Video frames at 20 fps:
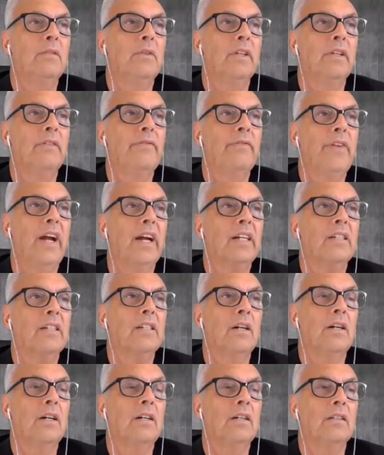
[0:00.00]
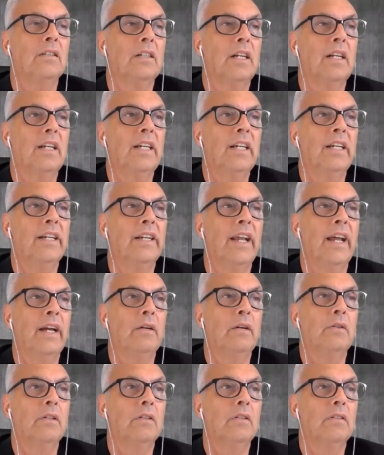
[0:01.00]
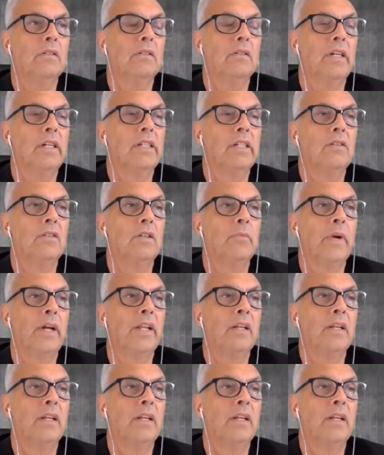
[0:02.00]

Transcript: the facts are clear now. It's all about the